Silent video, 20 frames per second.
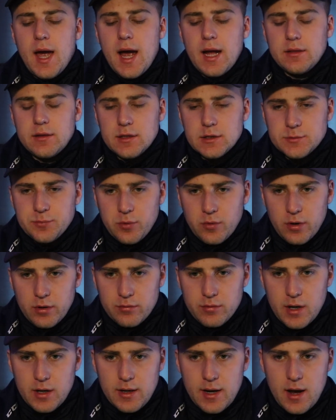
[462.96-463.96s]
At this
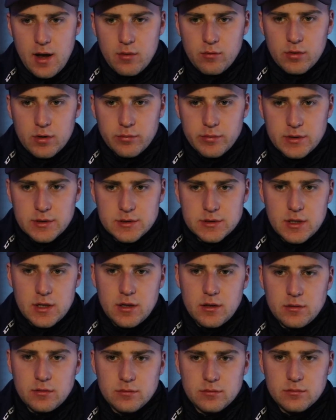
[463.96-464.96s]
point right now where we
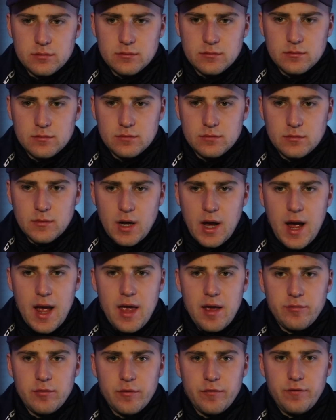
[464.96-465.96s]
sit,
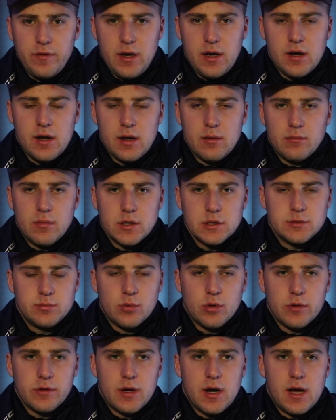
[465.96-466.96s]
I have defeated him much
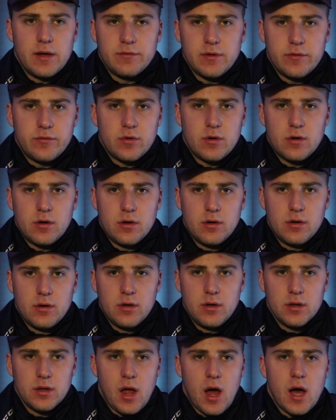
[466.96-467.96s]
more than I've ever
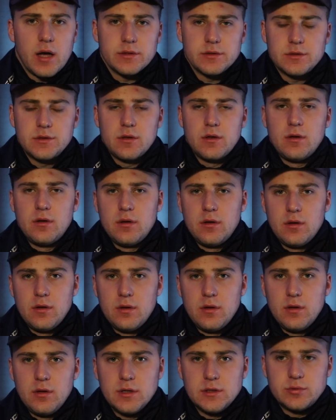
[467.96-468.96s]
lost,
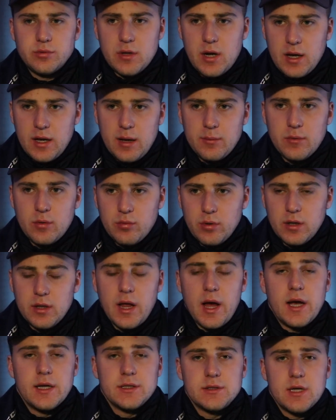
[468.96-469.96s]
is what I come to
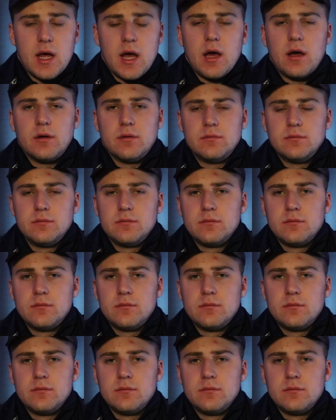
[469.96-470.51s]
realize now.